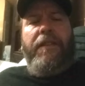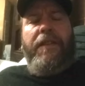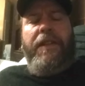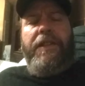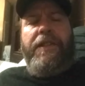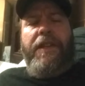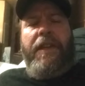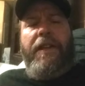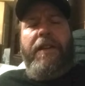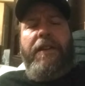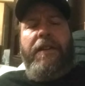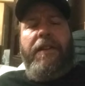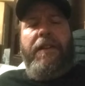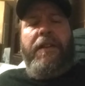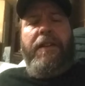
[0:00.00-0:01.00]
This
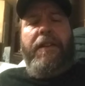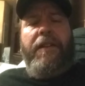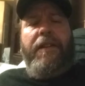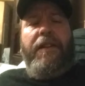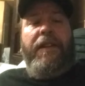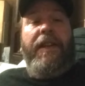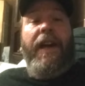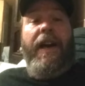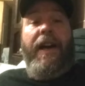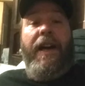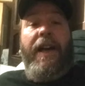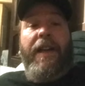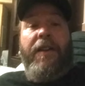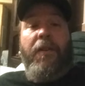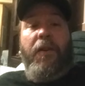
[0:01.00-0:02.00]

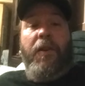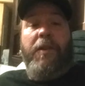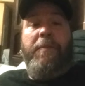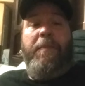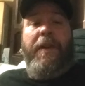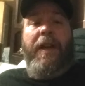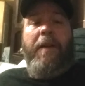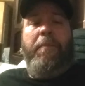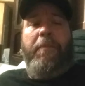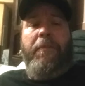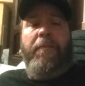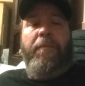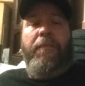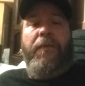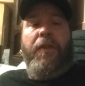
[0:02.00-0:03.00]
guy calls me up
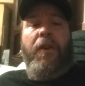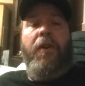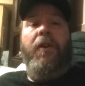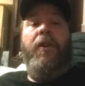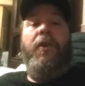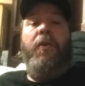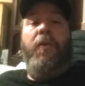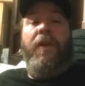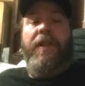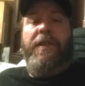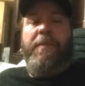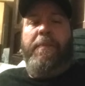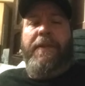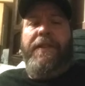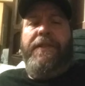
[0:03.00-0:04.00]
on
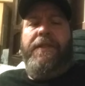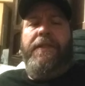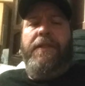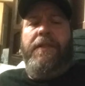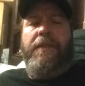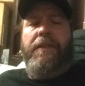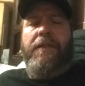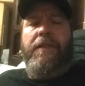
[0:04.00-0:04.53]
Christmas.